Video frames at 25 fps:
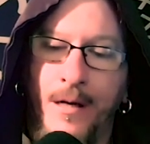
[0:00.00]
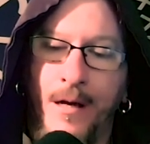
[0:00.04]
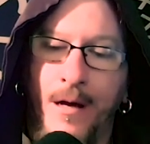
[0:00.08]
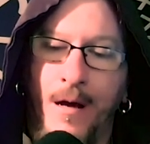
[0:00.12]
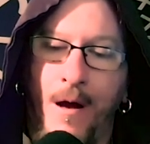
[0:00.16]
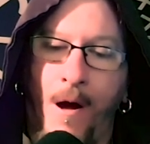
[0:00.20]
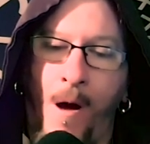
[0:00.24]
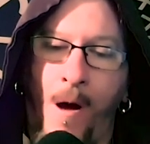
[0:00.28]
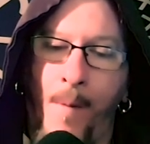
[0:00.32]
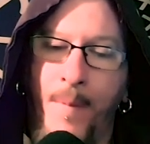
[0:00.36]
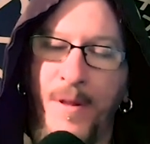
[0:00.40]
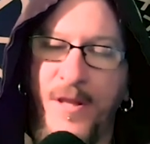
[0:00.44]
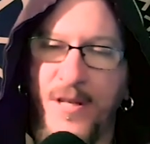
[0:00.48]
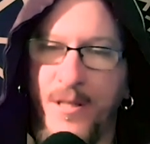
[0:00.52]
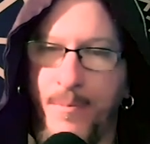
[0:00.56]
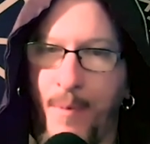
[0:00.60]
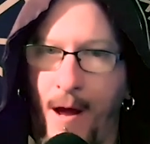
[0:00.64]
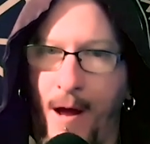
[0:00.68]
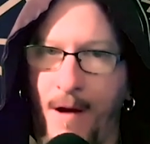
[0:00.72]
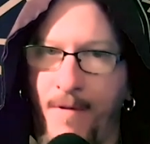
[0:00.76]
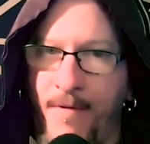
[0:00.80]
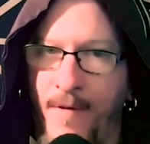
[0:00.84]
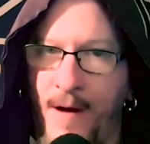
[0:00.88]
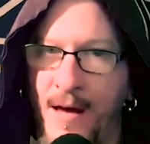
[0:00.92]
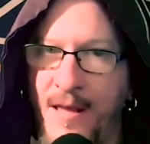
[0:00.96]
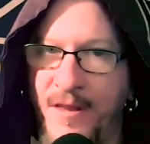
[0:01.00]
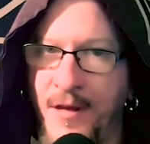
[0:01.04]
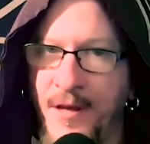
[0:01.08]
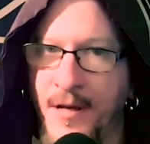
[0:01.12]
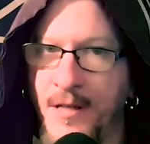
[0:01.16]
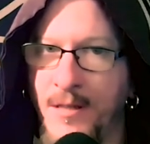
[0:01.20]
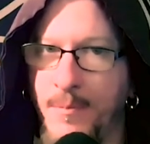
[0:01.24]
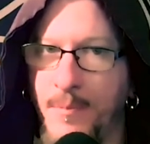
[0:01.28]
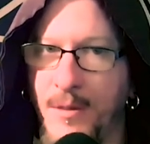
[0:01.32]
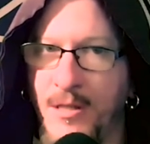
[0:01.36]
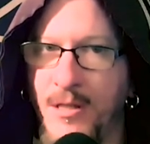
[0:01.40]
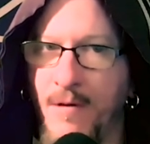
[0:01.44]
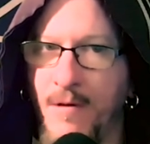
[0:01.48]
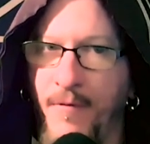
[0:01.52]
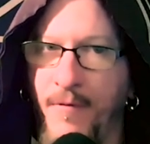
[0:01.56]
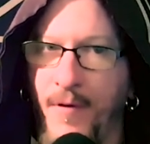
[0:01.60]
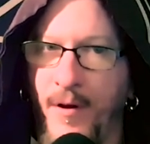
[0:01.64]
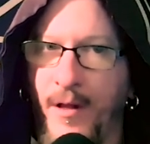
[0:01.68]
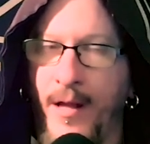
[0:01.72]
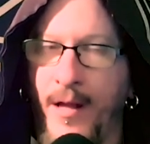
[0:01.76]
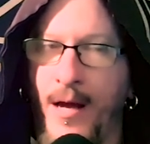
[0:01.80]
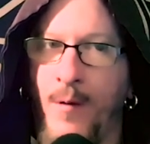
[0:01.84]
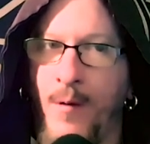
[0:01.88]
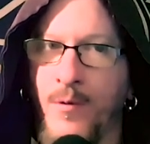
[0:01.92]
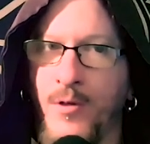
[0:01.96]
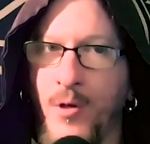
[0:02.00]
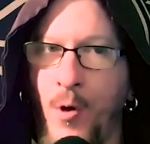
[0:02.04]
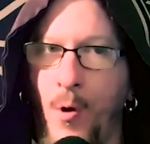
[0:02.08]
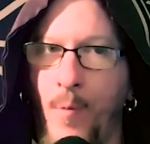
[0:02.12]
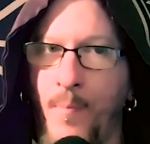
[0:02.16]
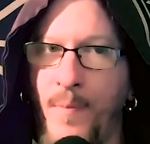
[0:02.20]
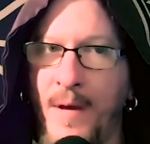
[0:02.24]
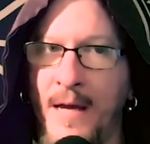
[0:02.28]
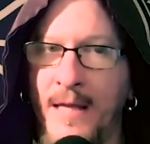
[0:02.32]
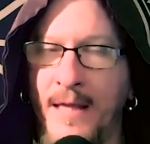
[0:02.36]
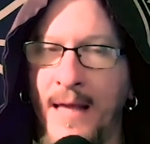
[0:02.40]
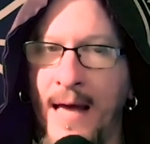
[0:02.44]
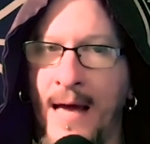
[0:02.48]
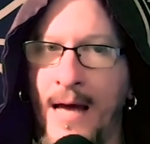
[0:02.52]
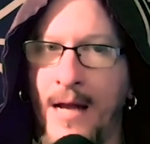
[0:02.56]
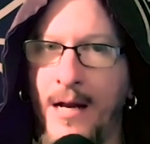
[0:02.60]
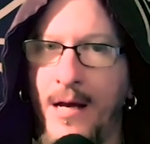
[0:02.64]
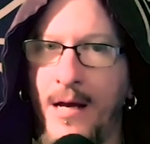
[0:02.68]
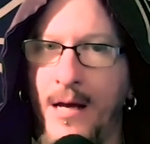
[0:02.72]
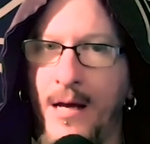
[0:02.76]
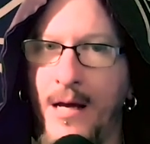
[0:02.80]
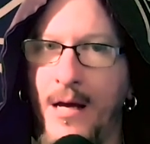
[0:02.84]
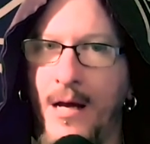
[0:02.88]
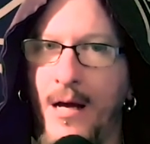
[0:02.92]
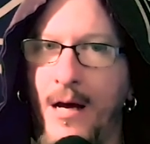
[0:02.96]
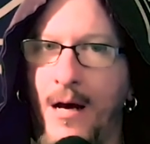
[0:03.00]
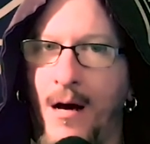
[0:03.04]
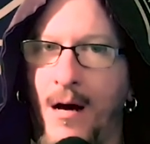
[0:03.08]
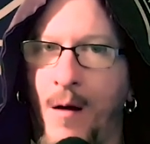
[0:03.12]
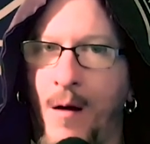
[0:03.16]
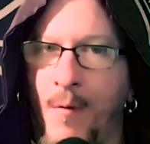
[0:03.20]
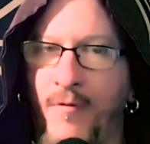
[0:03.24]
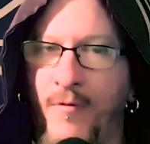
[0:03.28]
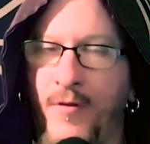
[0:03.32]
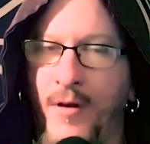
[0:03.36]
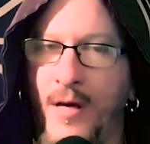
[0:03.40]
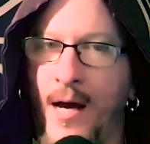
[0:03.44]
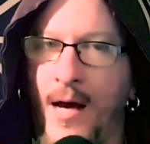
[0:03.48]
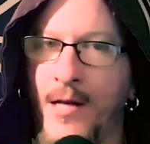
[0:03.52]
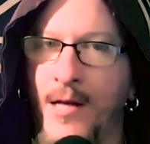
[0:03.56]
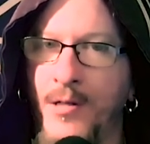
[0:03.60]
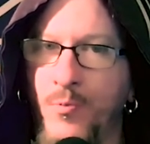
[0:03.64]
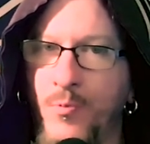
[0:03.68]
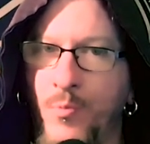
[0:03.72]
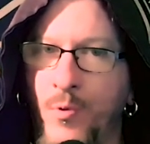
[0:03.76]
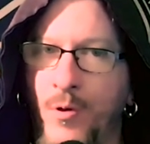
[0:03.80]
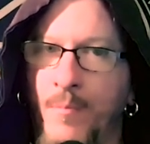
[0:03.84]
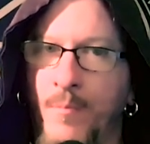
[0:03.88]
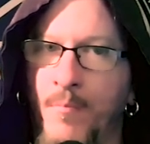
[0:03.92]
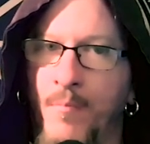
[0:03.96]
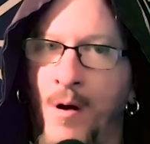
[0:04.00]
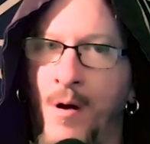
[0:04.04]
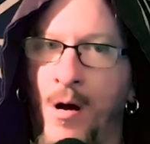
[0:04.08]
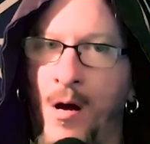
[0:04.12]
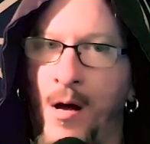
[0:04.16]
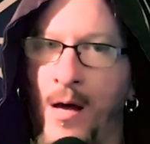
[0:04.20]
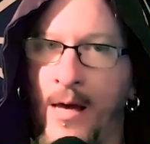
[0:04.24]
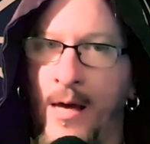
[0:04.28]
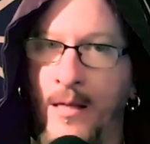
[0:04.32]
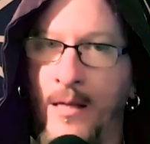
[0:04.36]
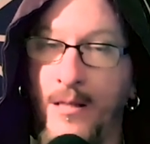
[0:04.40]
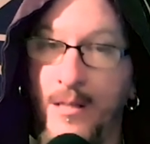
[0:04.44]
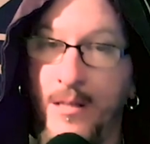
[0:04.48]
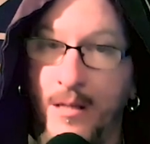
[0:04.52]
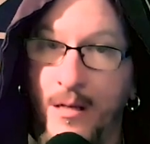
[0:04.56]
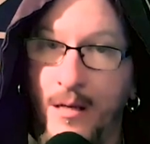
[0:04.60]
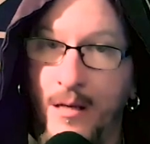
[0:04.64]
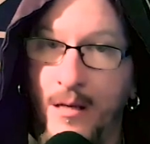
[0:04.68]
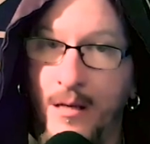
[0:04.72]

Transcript: Uh, but the Spotify thing specifically, I was hoping that um, if you guys wouldn't mind,